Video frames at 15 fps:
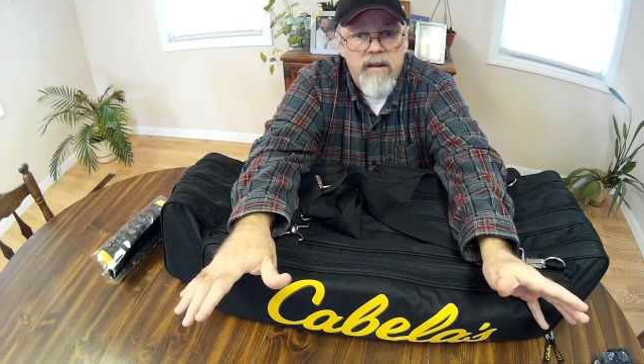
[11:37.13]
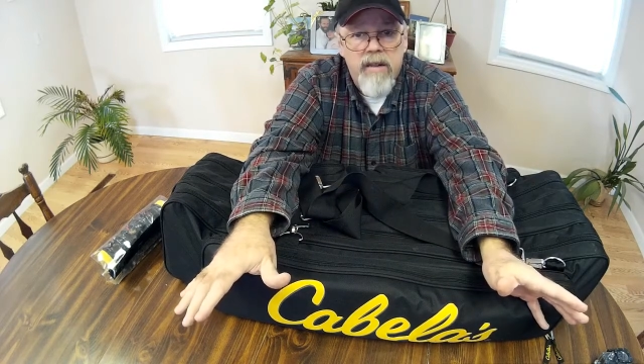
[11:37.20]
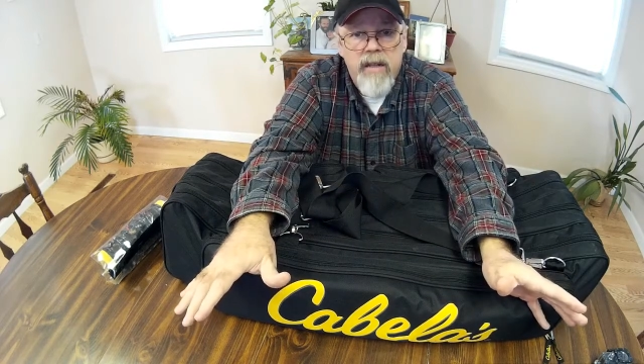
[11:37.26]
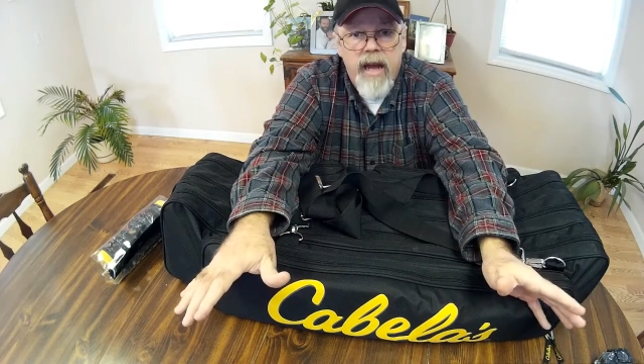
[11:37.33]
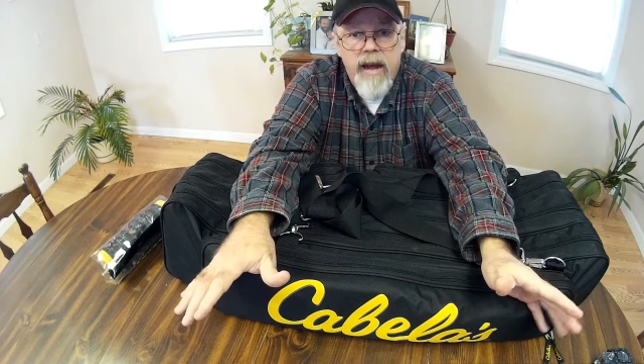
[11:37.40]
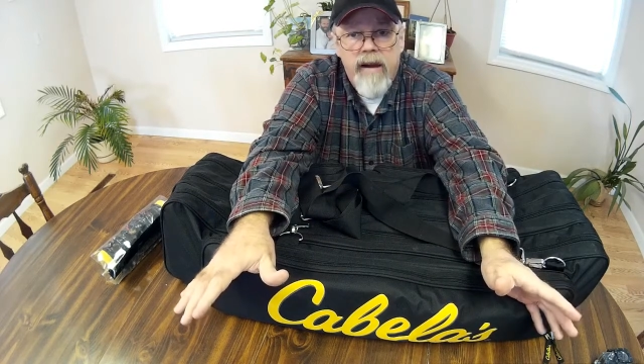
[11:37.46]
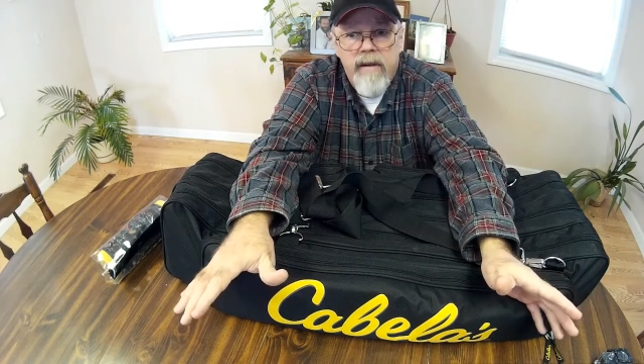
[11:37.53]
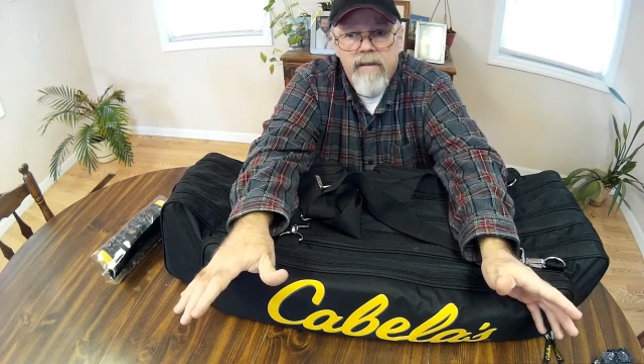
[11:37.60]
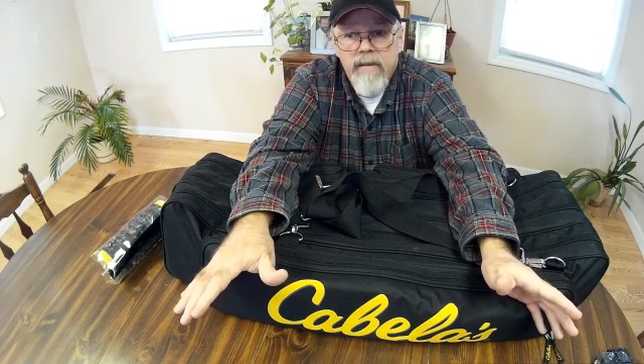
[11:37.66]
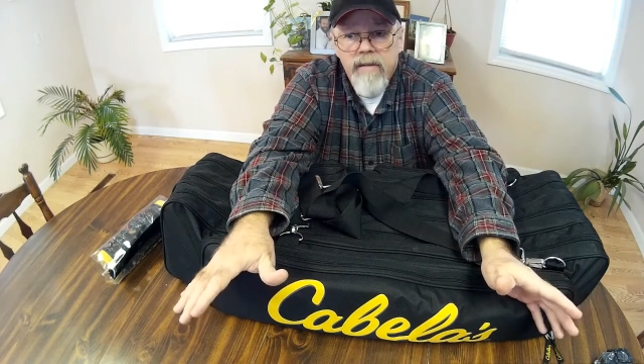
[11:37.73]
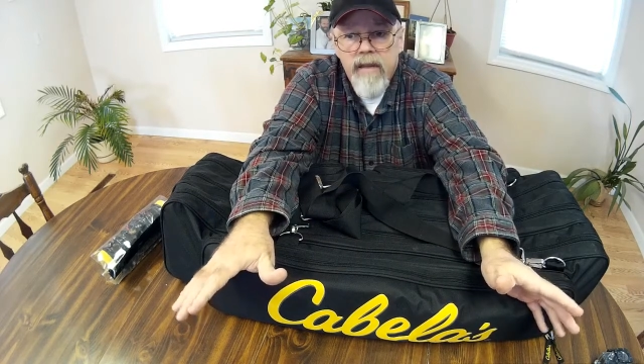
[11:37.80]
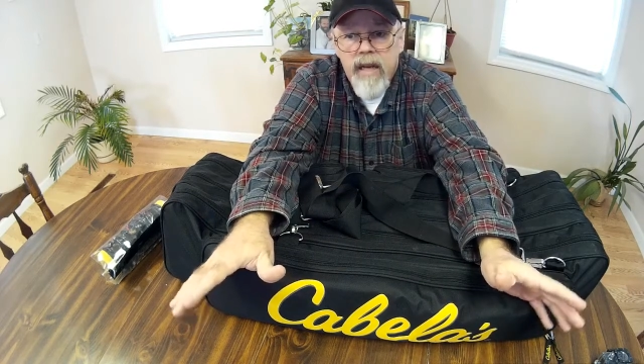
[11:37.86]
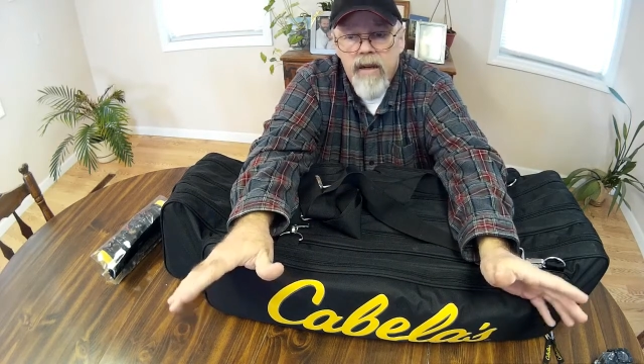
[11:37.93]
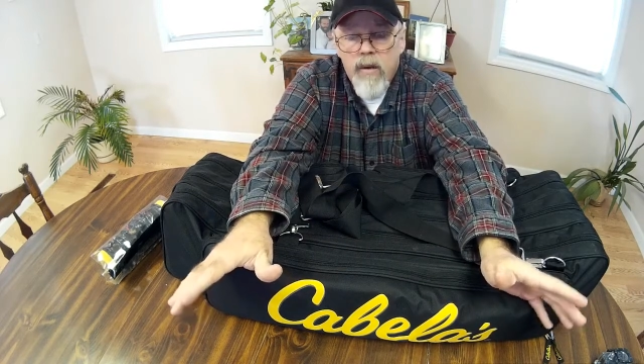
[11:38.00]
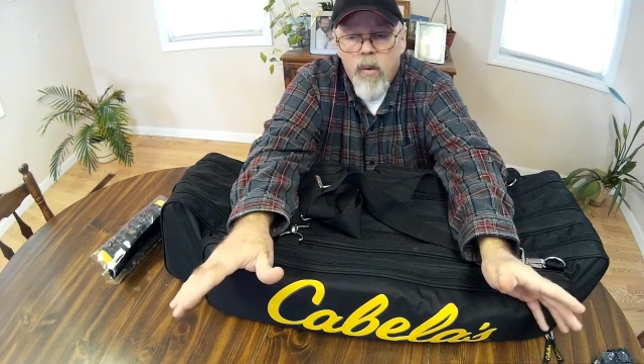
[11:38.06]
down,
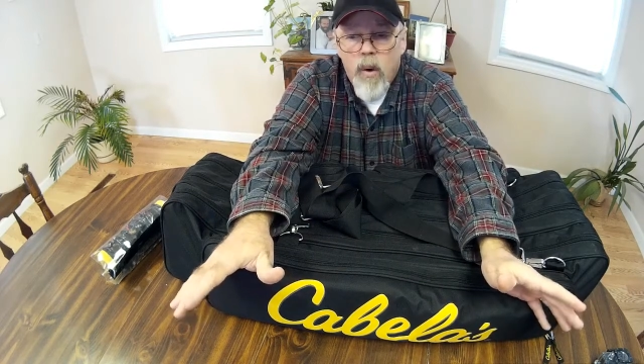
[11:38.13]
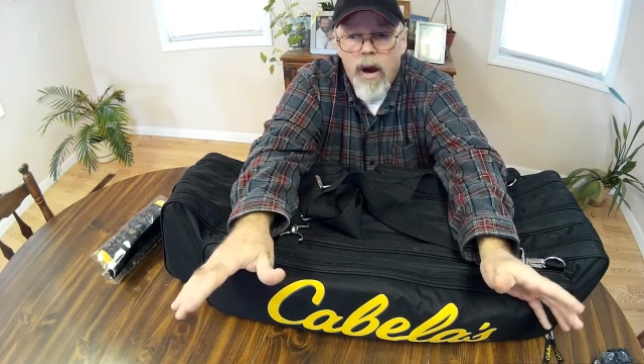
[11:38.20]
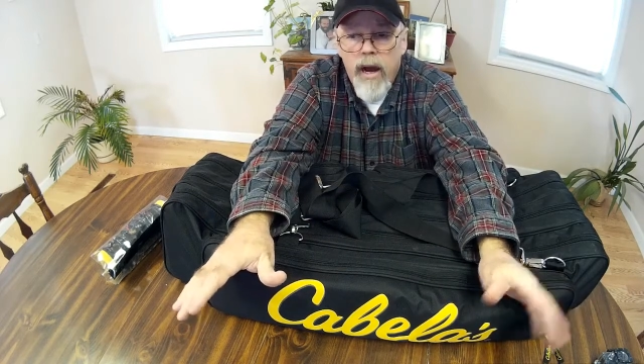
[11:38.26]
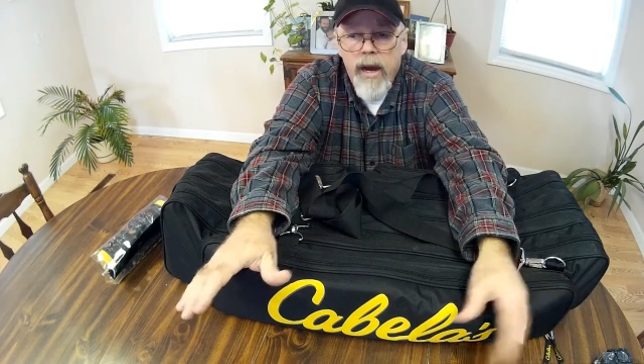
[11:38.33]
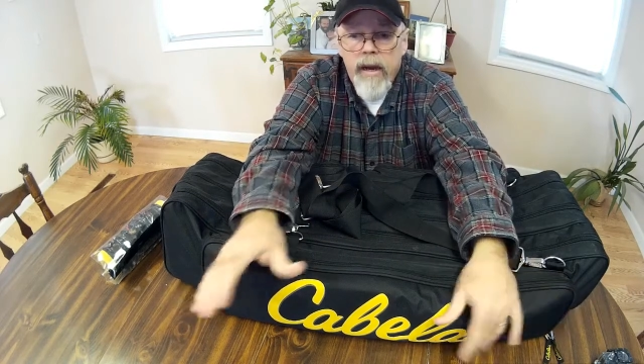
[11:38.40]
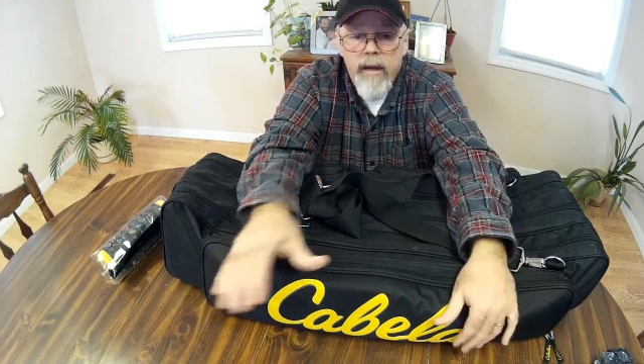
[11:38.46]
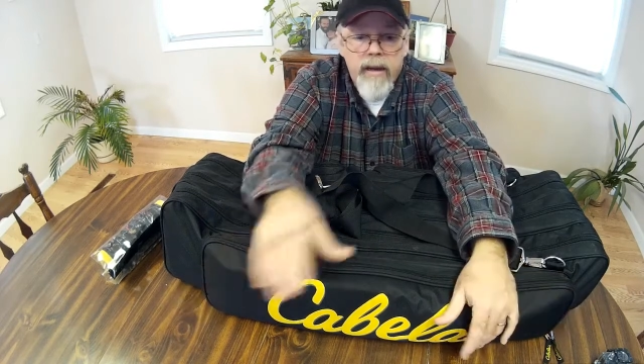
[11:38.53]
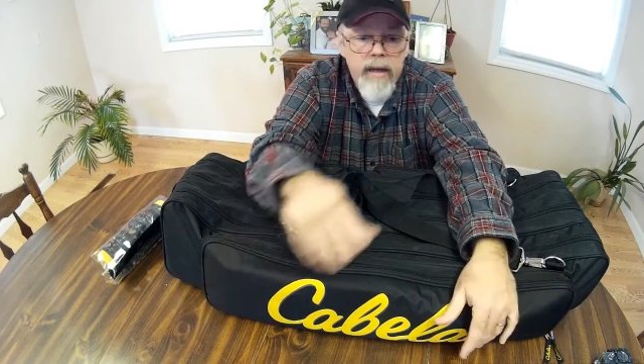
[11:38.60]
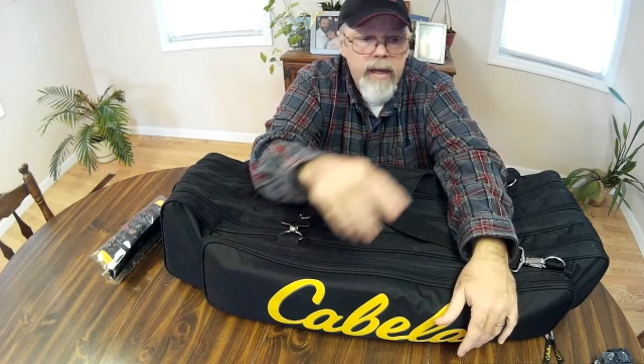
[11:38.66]
get quiet,